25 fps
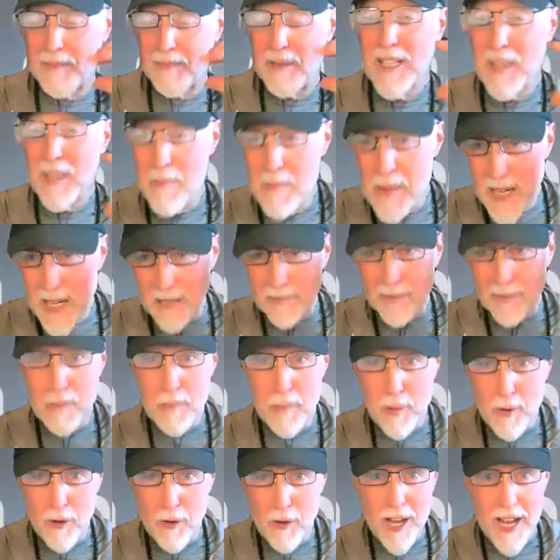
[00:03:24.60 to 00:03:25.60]
be in the middle of a
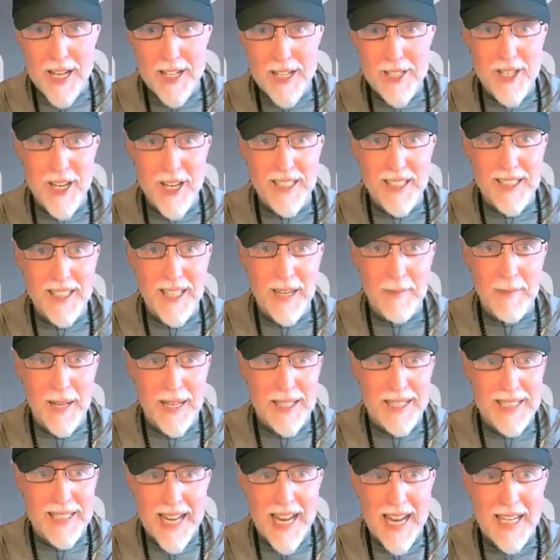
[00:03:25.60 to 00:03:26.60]
project and I'm
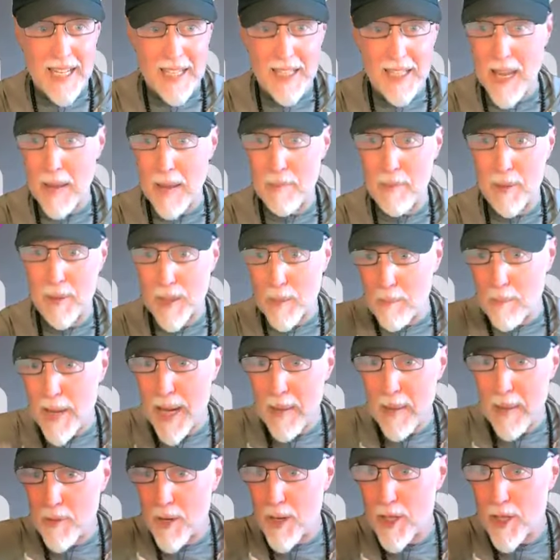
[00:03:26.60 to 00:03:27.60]
like, dang, I can't put the
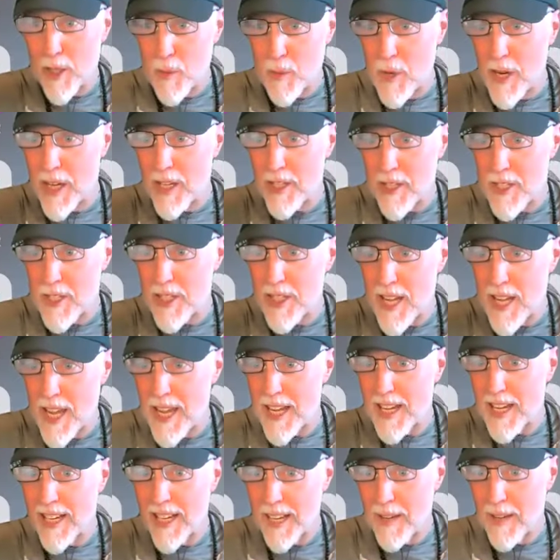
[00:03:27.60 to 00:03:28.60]
paintbrush away just
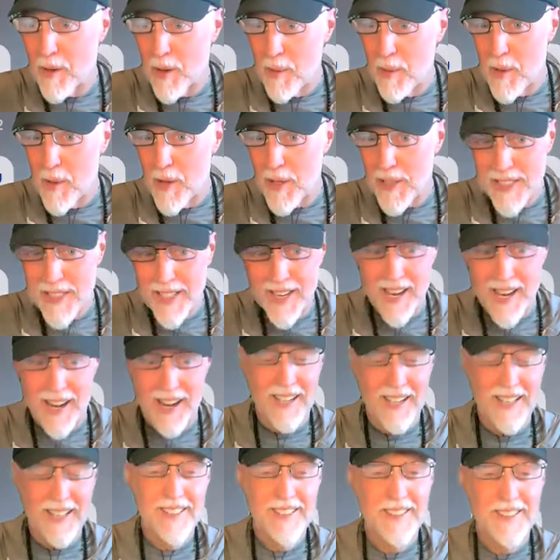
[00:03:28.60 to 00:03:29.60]
yet. I'm almost
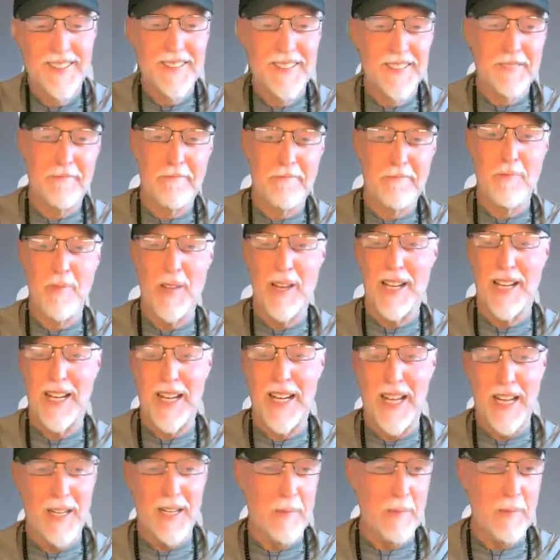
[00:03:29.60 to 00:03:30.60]
there.
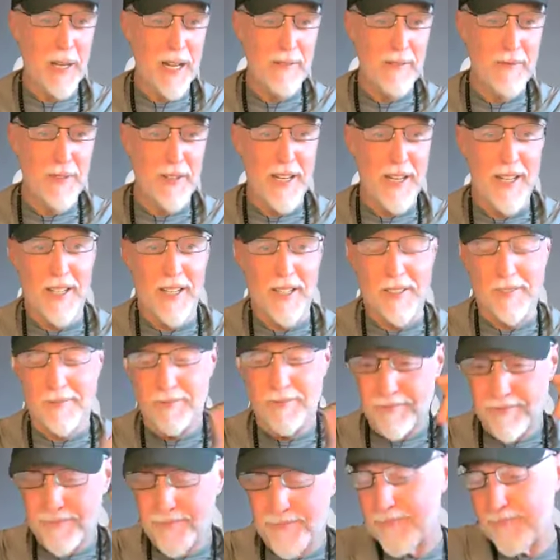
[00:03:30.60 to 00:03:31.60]
And I'm late for dinner.
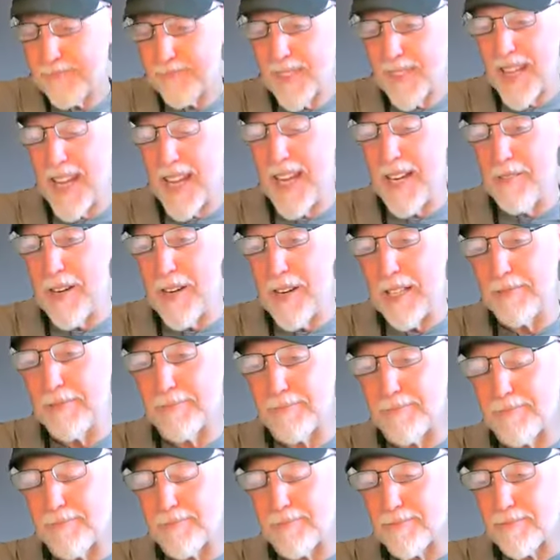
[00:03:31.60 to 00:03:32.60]
Anyway,
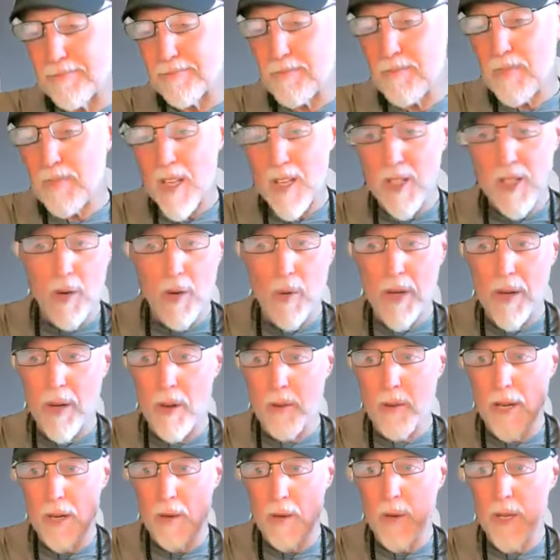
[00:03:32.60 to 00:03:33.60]
so we
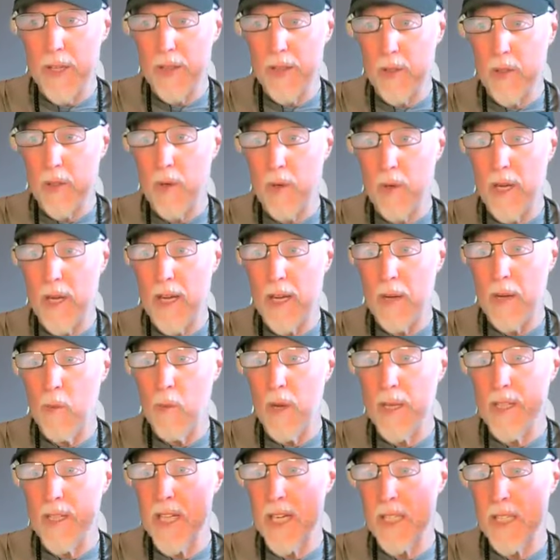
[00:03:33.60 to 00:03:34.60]
already went through
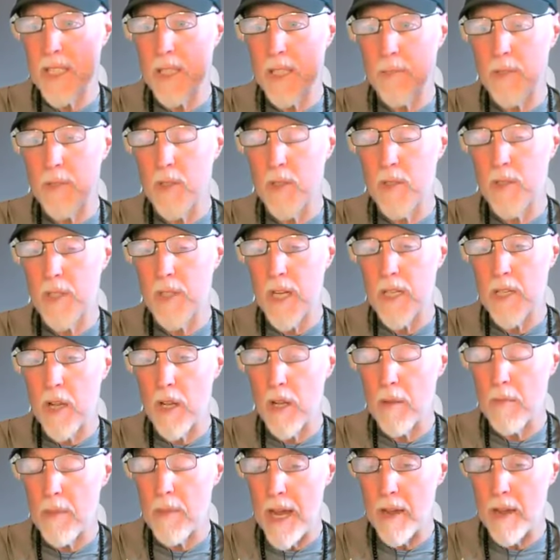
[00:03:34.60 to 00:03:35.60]
what Tech Tip Tuesday is
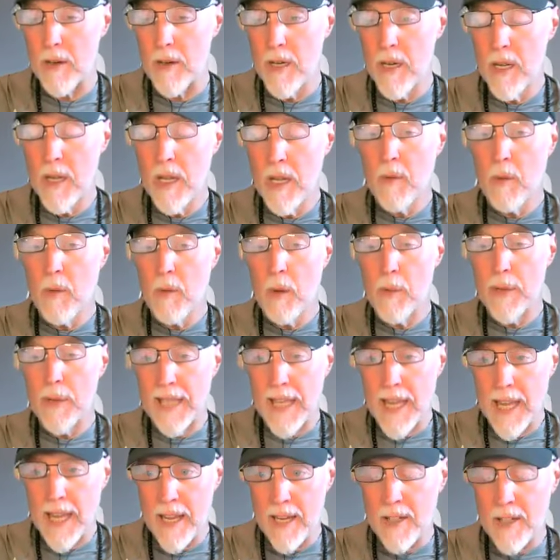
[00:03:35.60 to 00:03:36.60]
all about, what we
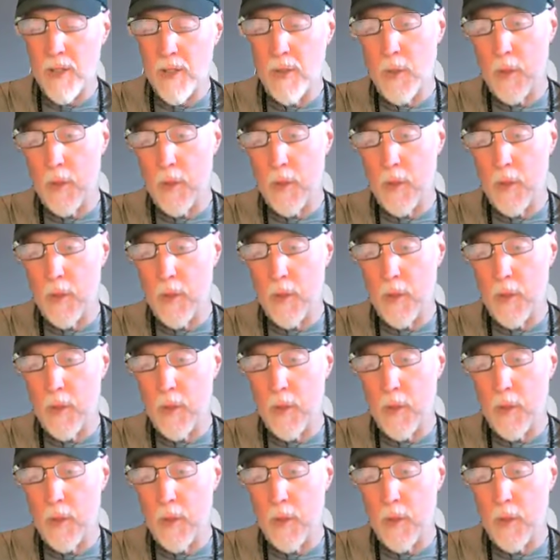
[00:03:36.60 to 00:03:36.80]
can